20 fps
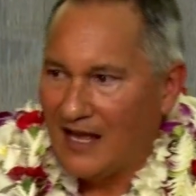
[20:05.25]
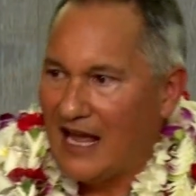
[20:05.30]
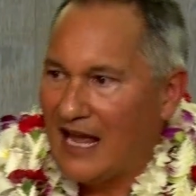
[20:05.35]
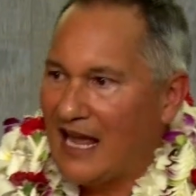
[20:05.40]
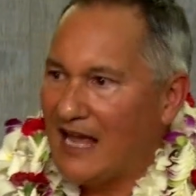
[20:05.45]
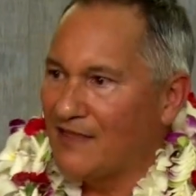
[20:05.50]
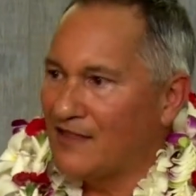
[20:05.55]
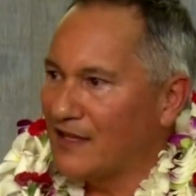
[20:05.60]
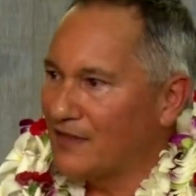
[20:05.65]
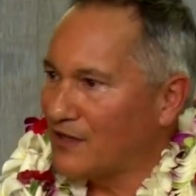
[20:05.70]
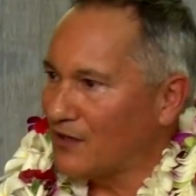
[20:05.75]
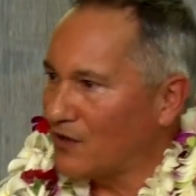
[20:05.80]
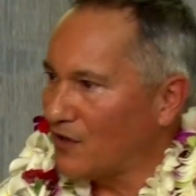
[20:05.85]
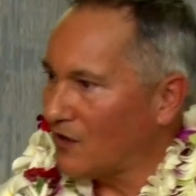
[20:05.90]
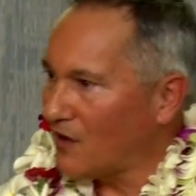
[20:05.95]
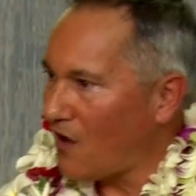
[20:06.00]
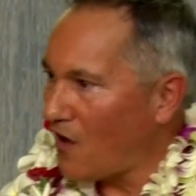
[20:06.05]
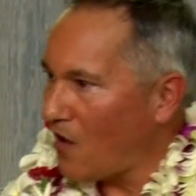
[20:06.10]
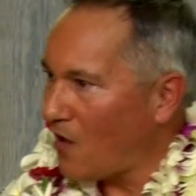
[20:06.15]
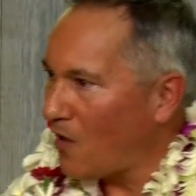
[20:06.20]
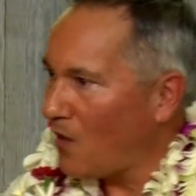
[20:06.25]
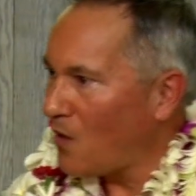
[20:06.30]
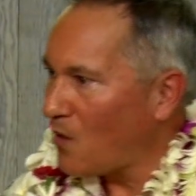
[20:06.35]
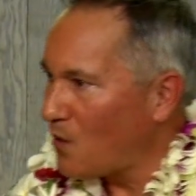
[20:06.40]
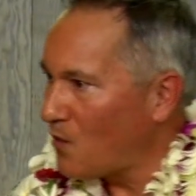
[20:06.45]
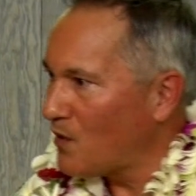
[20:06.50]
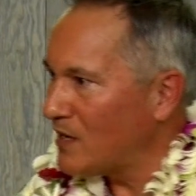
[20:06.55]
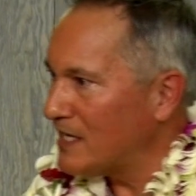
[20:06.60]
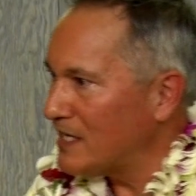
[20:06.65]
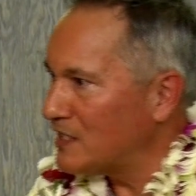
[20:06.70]
and that there are
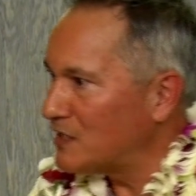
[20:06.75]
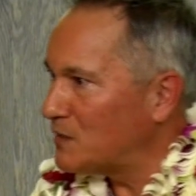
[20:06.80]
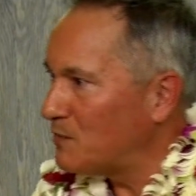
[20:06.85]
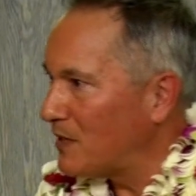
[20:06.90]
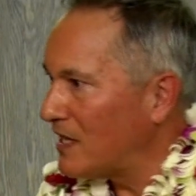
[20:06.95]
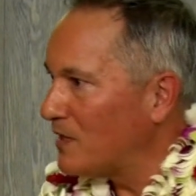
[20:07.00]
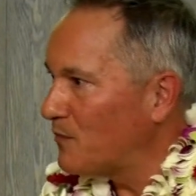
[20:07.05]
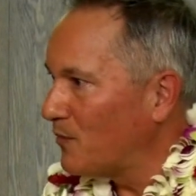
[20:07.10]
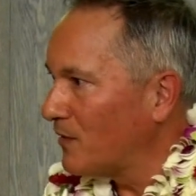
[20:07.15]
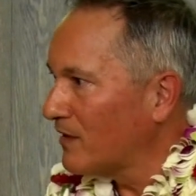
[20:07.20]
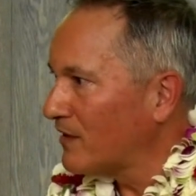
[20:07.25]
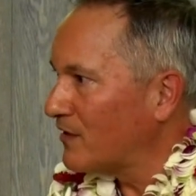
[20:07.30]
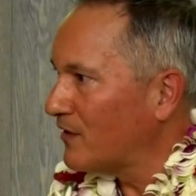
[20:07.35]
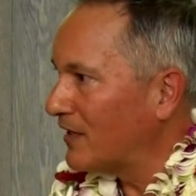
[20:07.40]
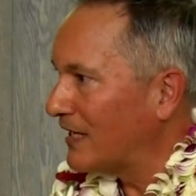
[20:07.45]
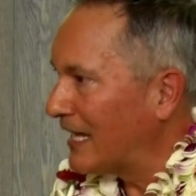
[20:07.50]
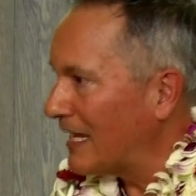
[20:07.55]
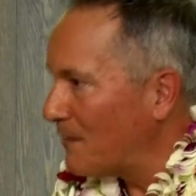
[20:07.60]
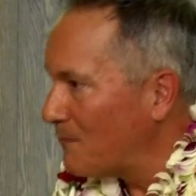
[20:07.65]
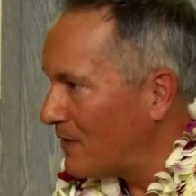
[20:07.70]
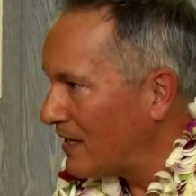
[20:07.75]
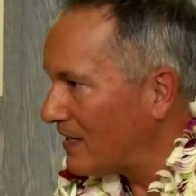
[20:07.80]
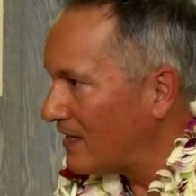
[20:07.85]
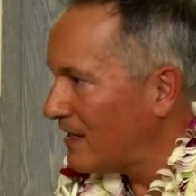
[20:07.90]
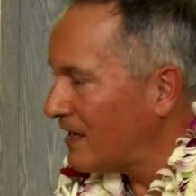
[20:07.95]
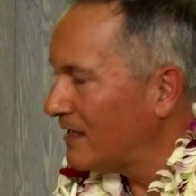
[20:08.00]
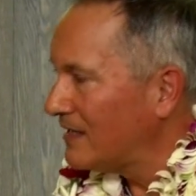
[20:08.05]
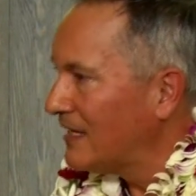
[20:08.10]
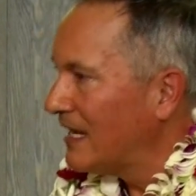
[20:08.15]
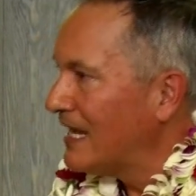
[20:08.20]
always people that are
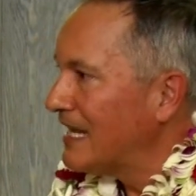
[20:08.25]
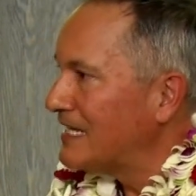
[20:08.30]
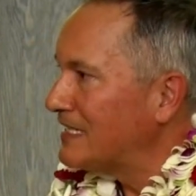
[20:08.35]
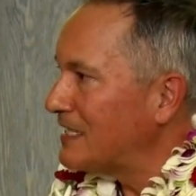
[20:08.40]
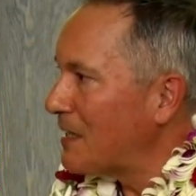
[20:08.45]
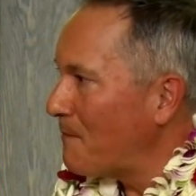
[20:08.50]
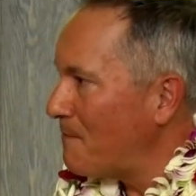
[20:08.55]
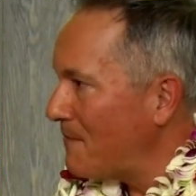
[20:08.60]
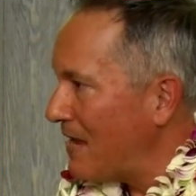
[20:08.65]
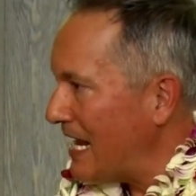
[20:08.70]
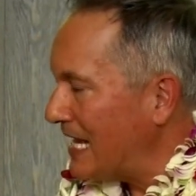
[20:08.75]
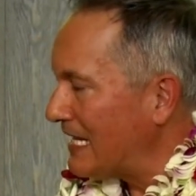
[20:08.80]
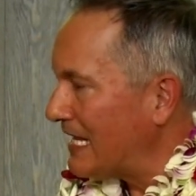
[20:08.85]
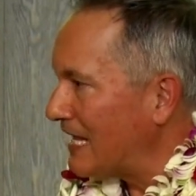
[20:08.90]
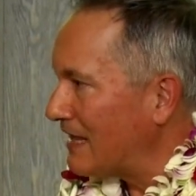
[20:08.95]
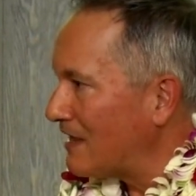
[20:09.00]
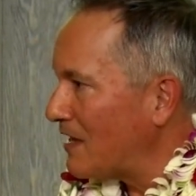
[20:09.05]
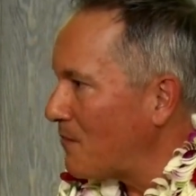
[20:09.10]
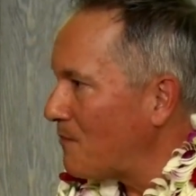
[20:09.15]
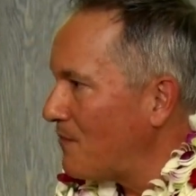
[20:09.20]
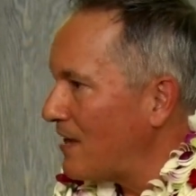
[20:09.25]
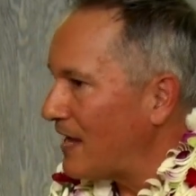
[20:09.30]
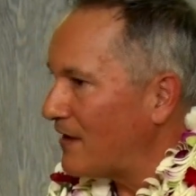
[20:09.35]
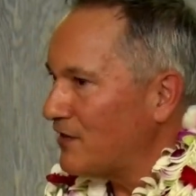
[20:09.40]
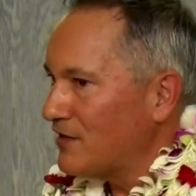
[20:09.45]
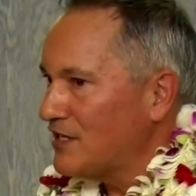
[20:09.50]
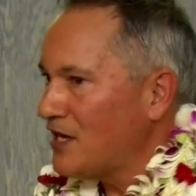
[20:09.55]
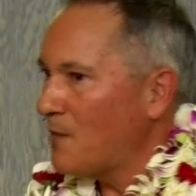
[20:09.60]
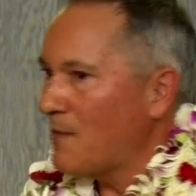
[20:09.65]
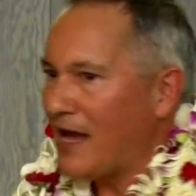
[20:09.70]
committed to making them better,
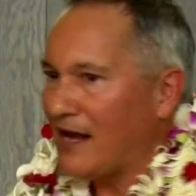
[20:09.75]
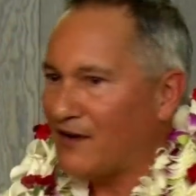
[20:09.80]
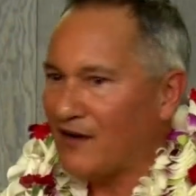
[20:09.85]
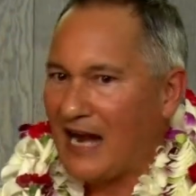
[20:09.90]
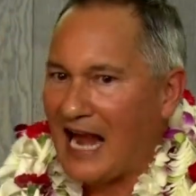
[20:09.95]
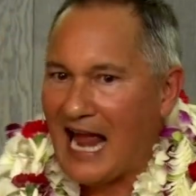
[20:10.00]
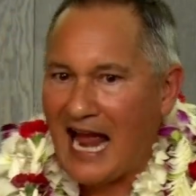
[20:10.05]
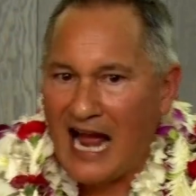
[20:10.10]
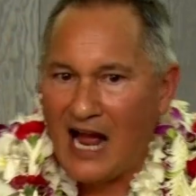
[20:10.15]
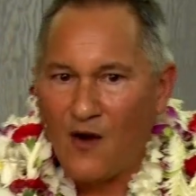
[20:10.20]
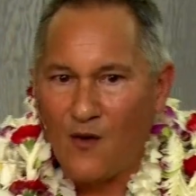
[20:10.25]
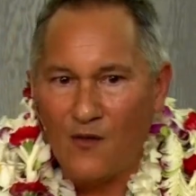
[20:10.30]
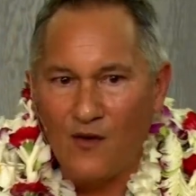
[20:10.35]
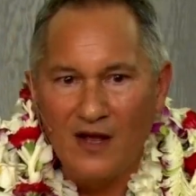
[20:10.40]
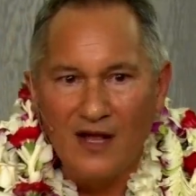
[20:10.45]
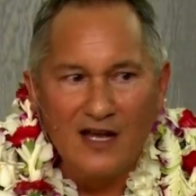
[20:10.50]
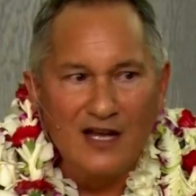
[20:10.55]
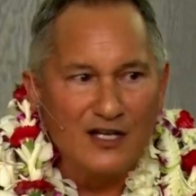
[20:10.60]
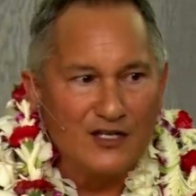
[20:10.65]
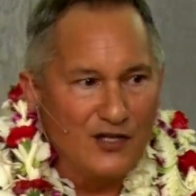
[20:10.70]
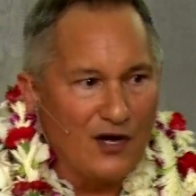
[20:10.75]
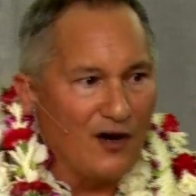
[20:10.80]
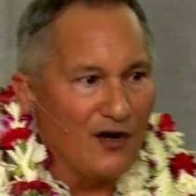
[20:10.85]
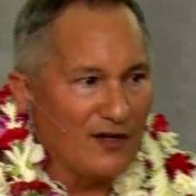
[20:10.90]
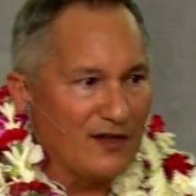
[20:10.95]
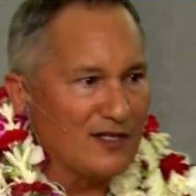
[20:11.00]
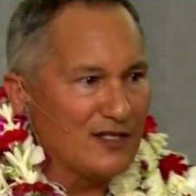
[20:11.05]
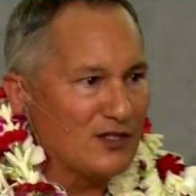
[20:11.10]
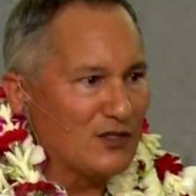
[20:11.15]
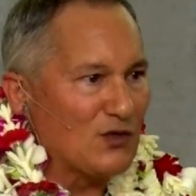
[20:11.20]
no matter how dark
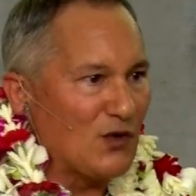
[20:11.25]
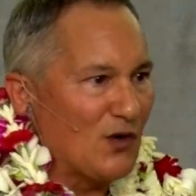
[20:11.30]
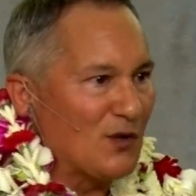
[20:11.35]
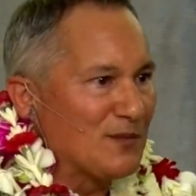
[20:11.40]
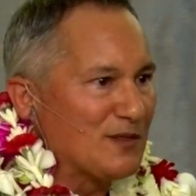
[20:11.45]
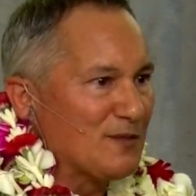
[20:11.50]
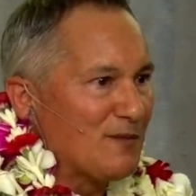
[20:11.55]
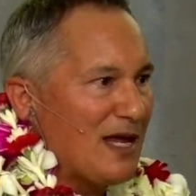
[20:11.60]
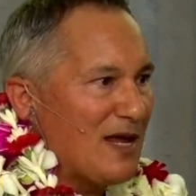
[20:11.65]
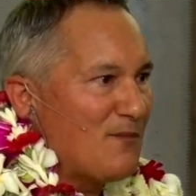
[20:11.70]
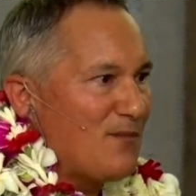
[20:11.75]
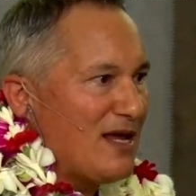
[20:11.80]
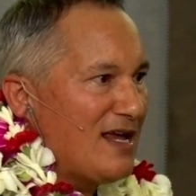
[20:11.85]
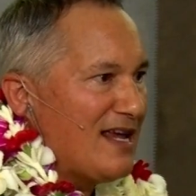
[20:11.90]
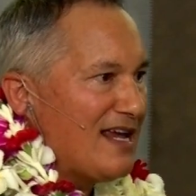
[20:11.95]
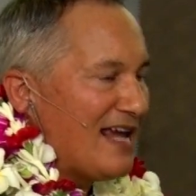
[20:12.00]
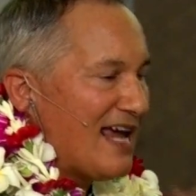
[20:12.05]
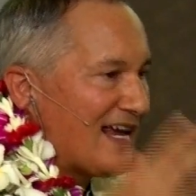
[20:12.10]
the storms may be.